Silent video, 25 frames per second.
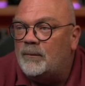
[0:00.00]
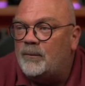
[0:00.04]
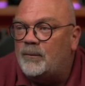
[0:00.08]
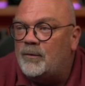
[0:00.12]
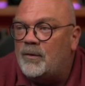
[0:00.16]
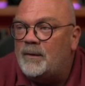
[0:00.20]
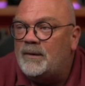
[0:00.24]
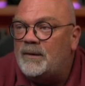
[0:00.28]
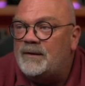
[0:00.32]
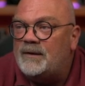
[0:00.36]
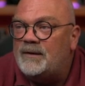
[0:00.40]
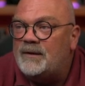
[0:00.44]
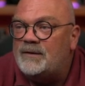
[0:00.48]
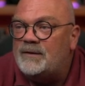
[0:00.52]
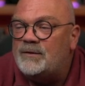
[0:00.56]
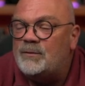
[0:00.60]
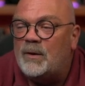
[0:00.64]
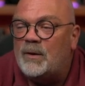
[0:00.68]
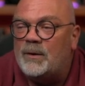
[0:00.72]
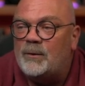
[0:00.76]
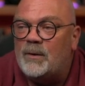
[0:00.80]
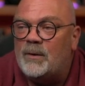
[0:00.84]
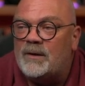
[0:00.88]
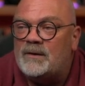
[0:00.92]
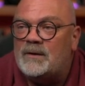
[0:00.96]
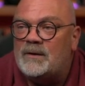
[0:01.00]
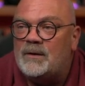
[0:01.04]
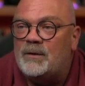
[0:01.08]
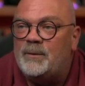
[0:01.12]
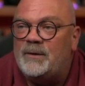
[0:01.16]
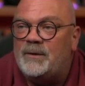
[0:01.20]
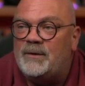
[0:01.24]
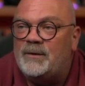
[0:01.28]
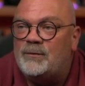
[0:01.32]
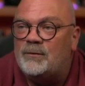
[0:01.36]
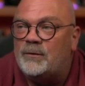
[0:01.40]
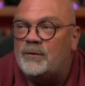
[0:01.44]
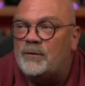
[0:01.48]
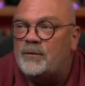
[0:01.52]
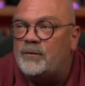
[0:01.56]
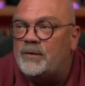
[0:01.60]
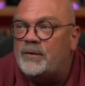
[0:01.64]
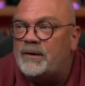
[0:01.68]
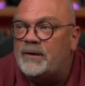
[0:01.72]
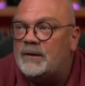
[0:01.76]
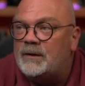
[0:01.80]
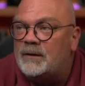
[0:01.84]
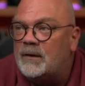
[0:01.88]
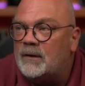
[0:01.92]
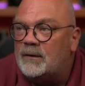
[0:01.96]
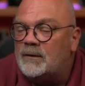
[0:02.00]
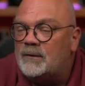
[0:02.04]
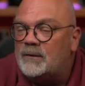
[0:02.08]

Probably this one was a little bit too green.